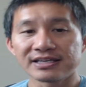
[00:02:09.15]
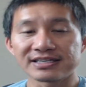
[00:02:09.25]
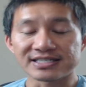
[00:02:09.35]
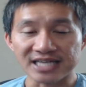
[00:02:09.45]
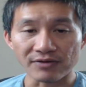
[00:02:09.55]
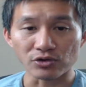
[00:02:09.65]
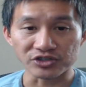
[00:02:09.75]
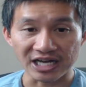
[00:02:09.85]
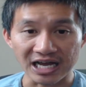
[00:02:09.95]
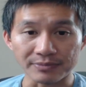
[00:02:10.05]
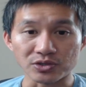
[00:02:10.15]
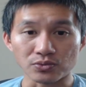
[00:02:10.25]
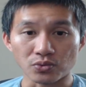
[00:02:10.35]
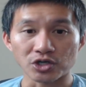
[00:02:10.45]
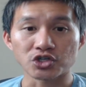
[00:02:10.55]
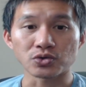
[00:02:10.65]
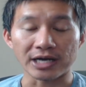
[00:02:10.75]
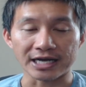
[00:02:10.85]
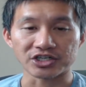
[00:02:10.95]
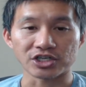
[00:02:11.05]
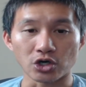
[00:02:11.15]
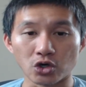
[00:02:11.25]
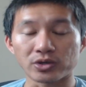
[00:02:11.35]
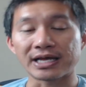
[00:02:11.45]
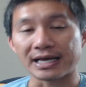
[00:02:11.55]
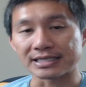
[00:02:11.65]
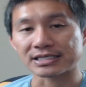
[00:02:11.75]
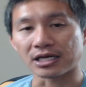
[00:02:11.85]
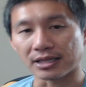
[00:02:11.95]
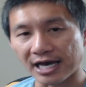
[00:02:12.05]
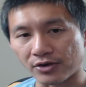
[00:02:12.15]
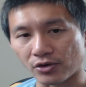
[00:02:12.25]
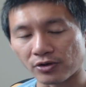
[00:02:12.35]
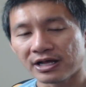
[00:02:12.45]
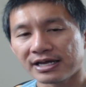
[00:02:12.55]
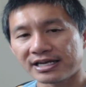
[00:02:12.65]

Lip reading: several times what you actually own as collateral.